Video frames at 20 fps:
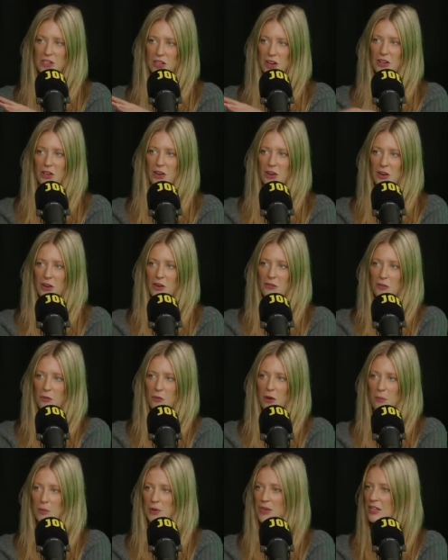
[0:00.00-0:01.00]
Start going off
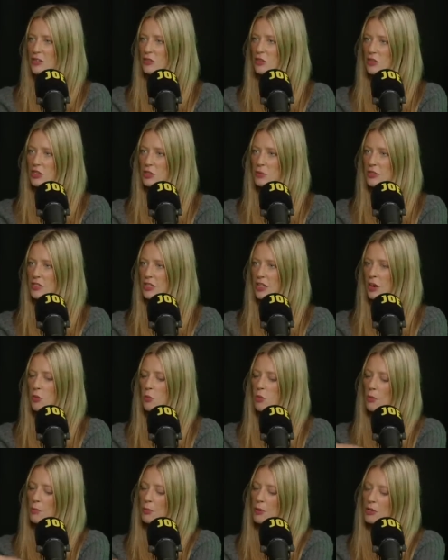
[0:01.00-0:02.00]
on one. But there's got to be something.
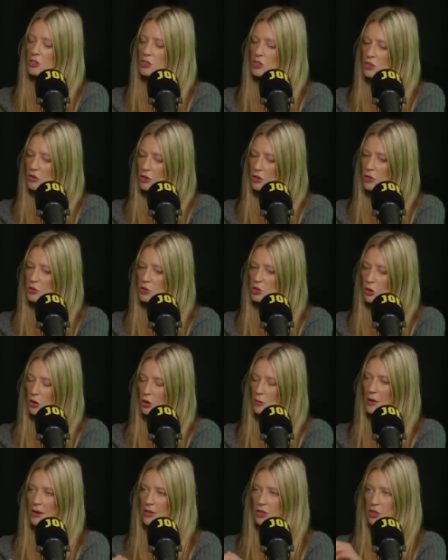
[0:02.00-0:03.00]
At what point do you lose your
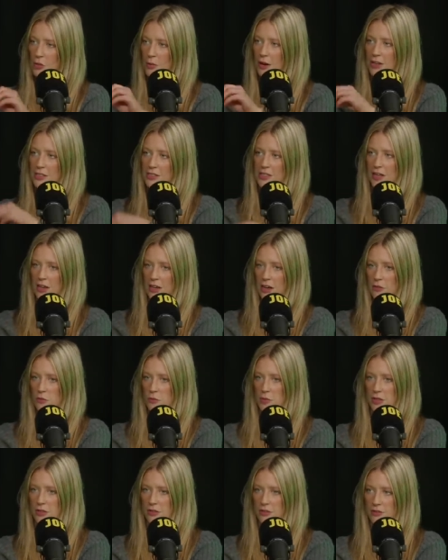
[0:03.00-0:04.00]
humanity in
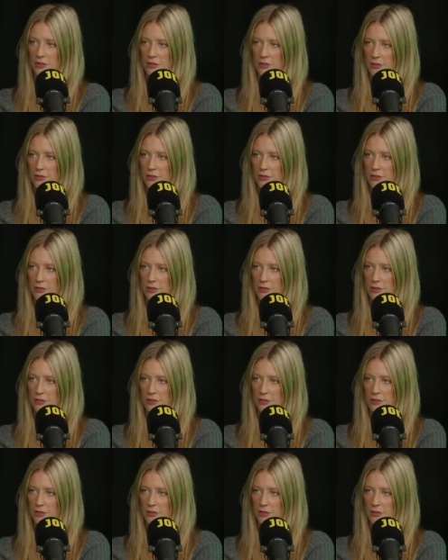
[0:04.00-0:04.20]
government?